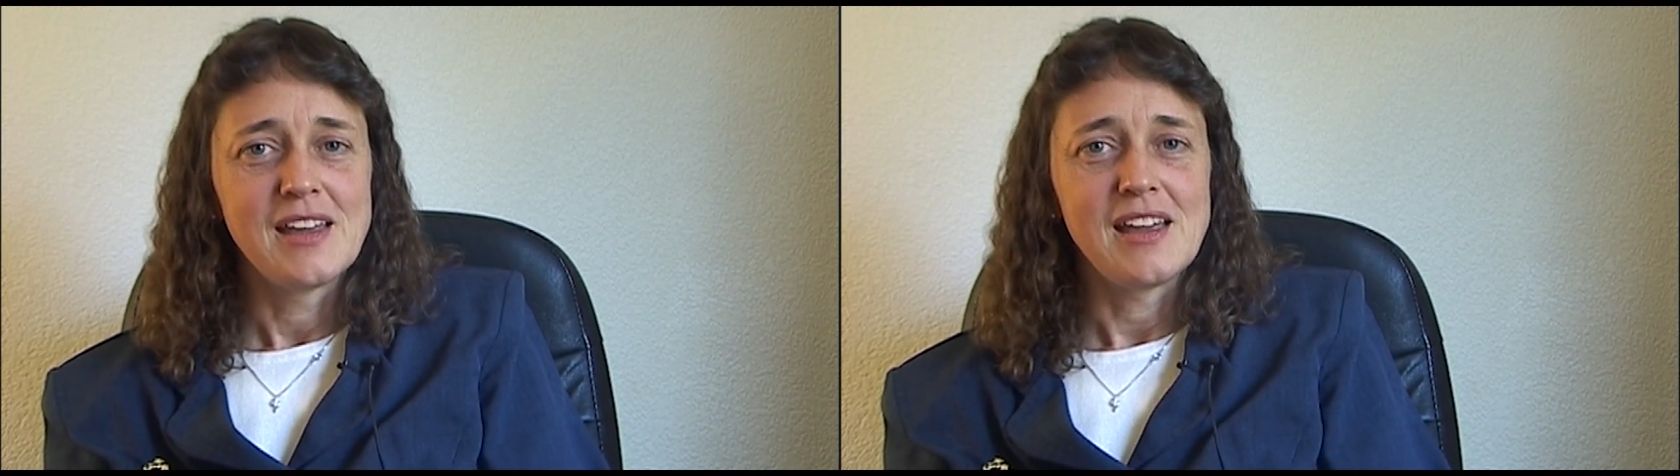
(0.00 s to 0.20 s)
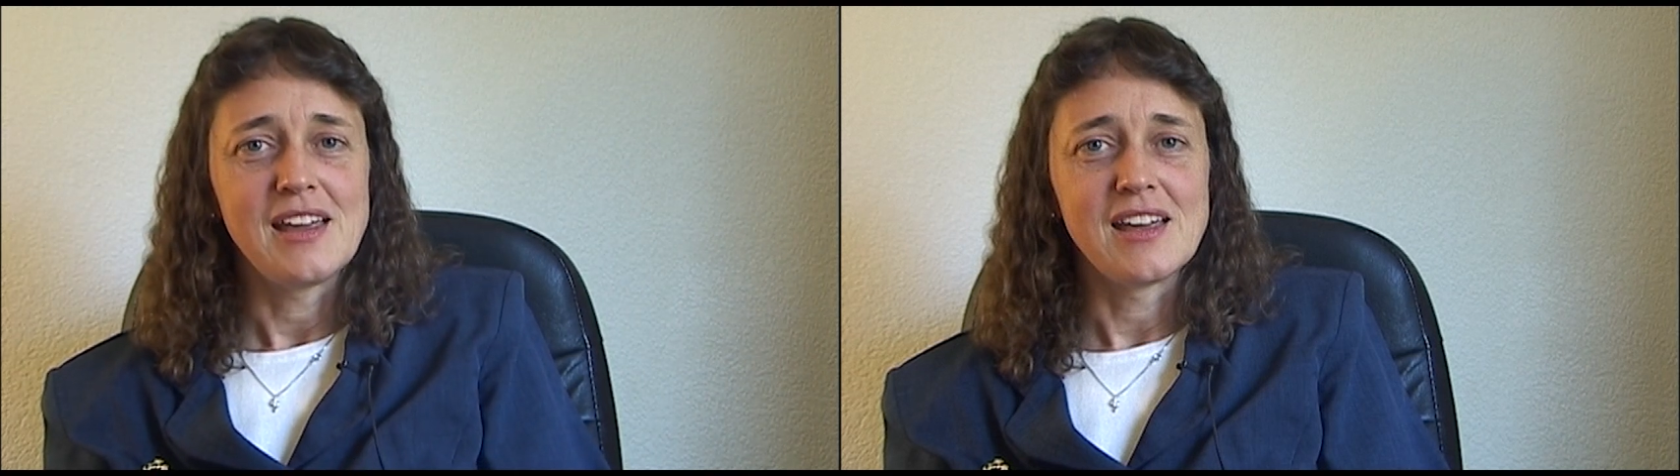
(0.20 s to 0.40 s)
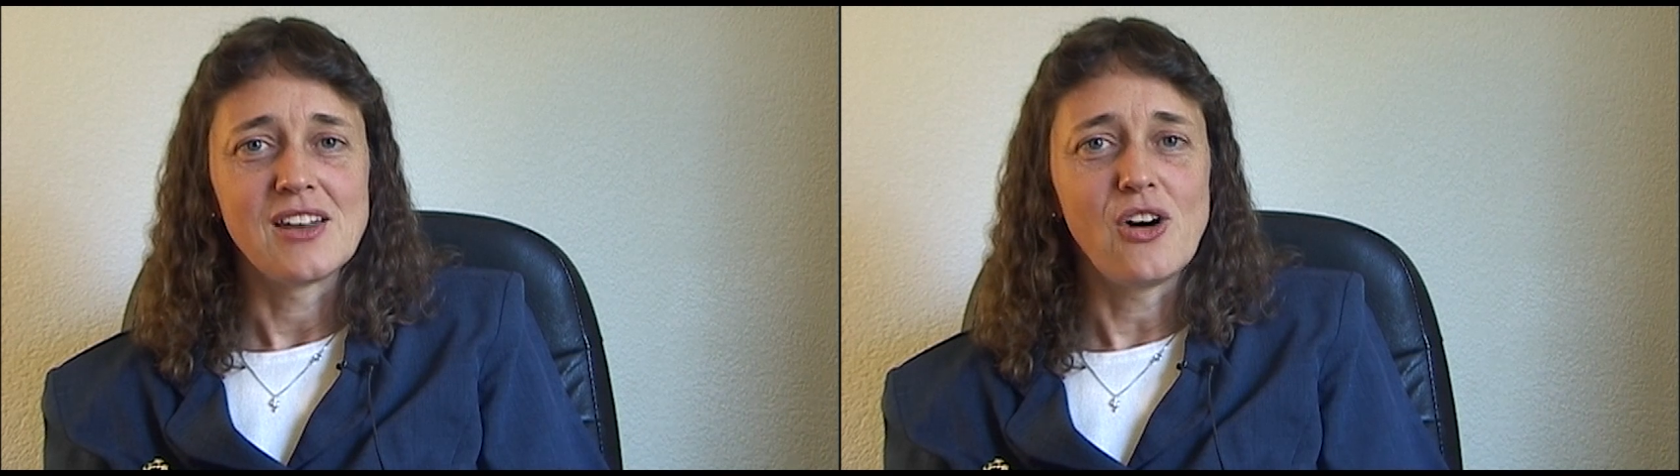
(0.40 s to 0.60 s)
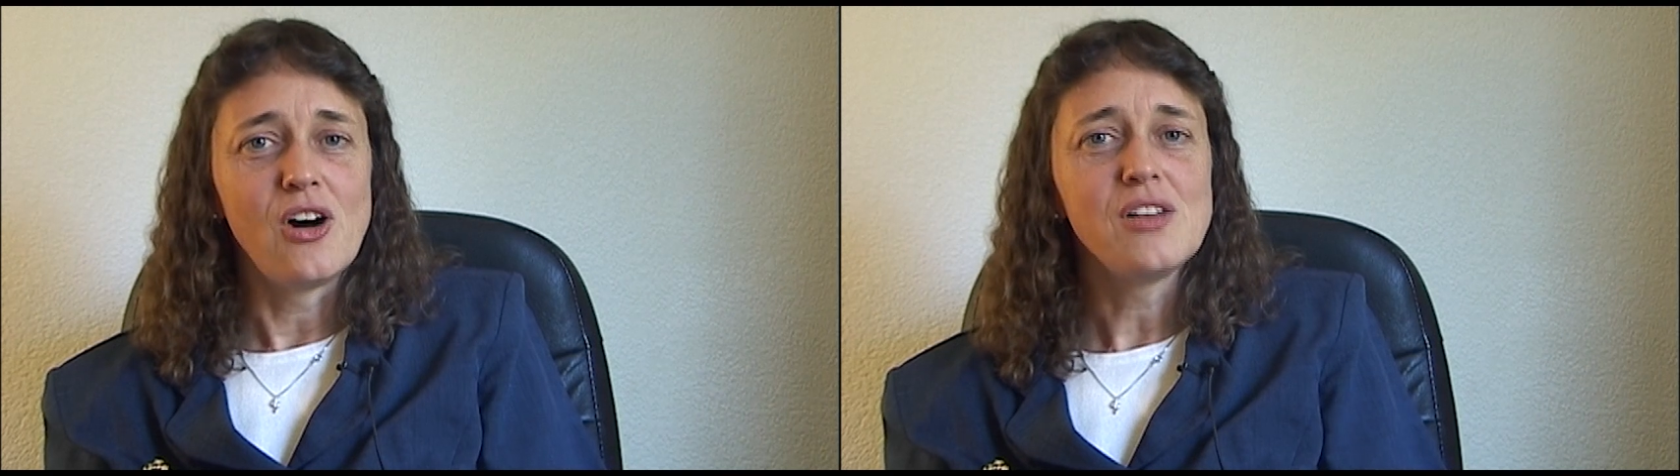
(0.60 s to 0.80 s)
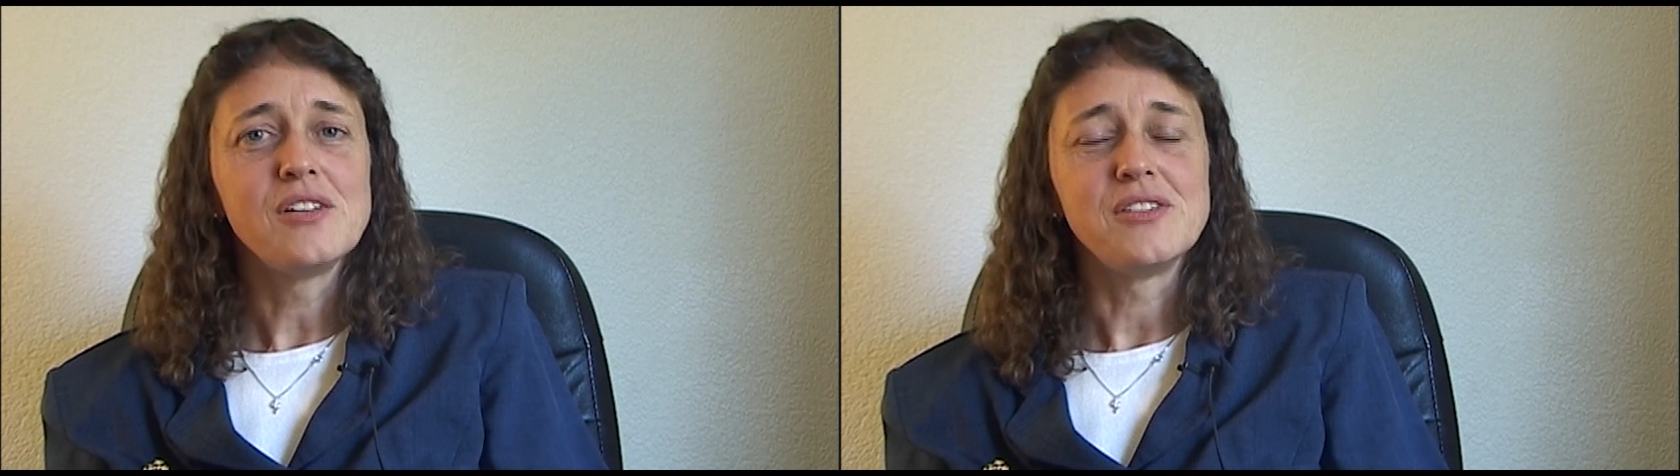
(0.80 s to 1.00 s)
And
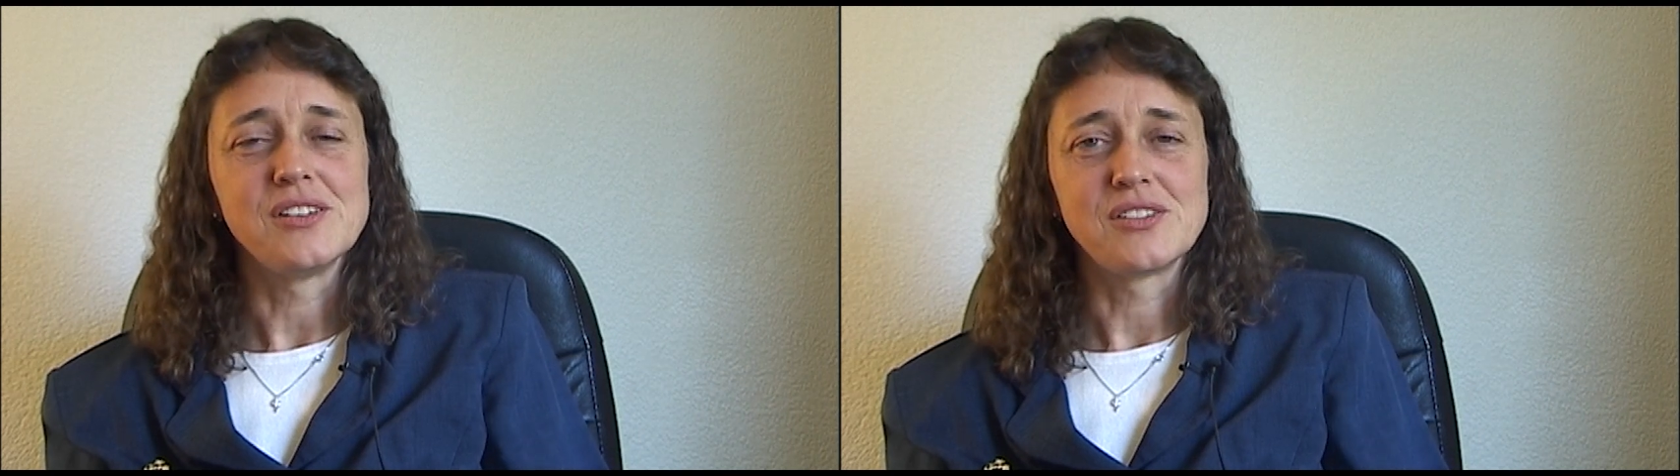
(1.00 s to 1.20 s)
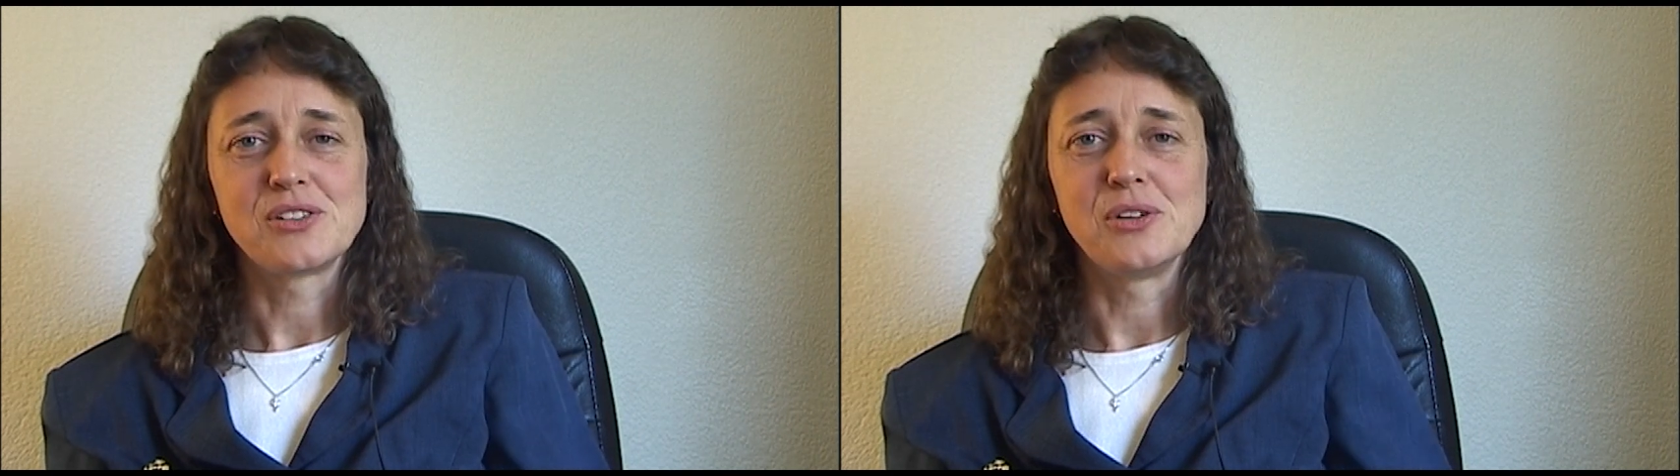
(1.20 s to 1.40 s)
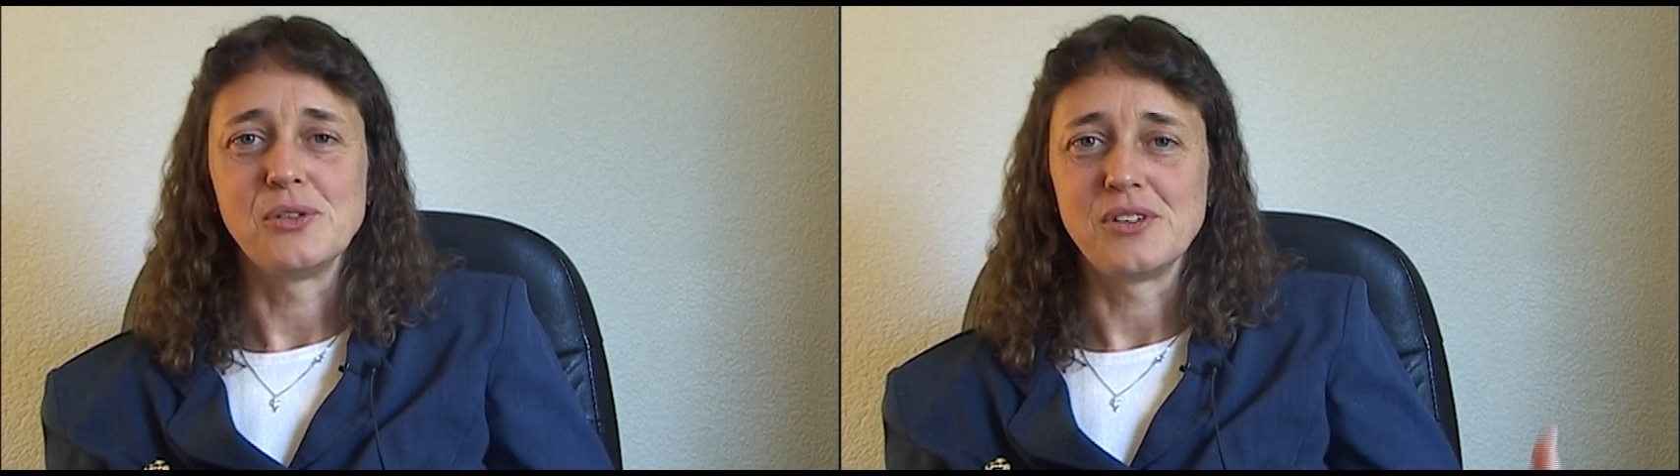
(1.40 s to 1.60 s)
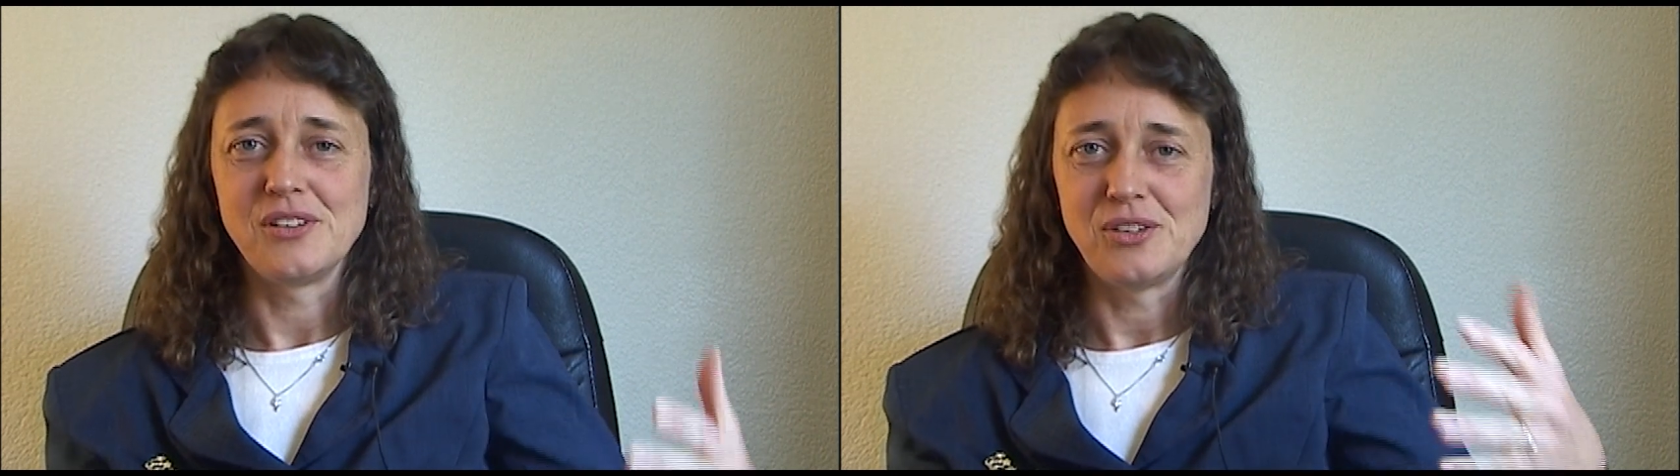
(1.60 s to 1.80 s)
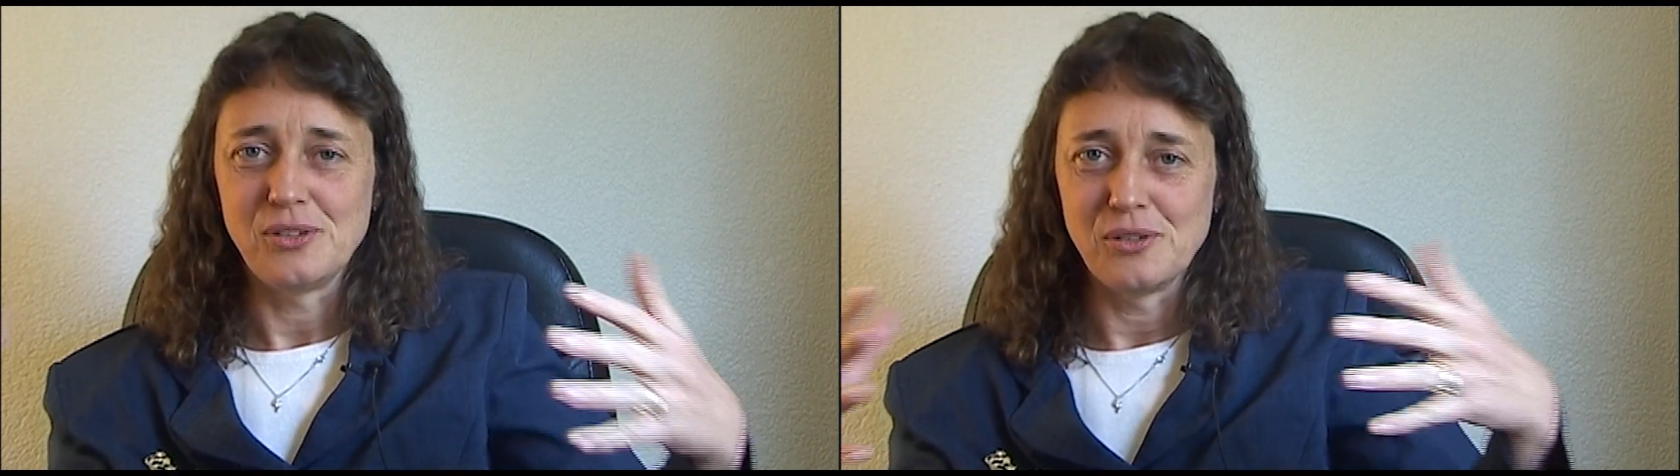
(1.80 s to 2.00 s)
all of this goes
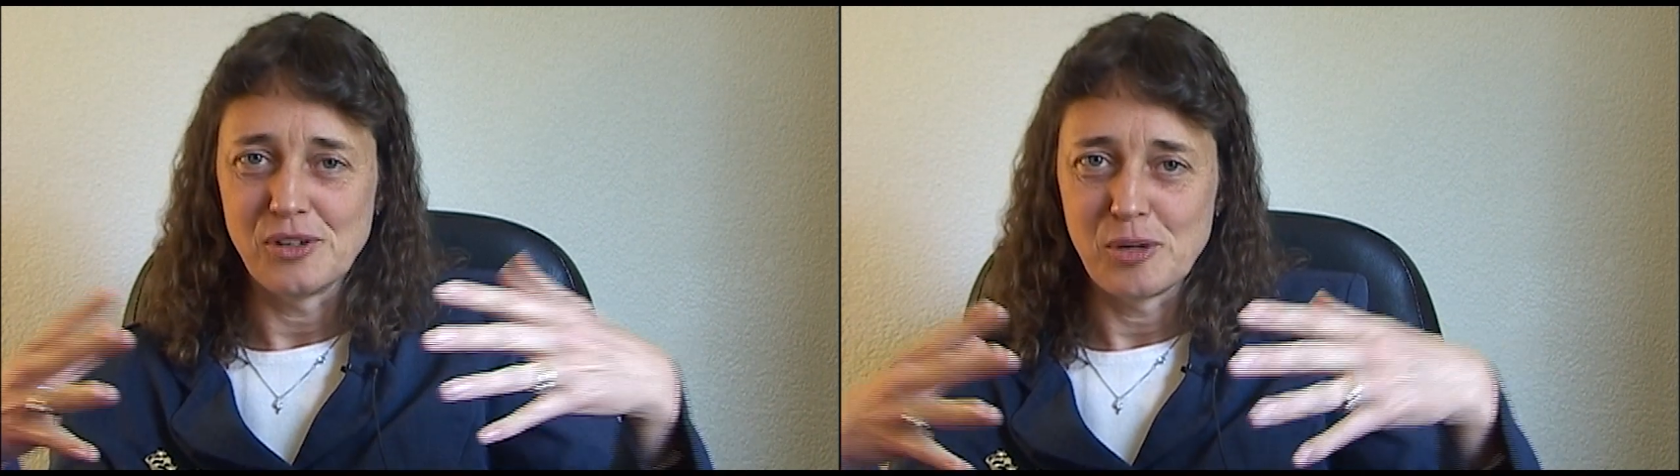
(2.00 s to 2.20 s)
into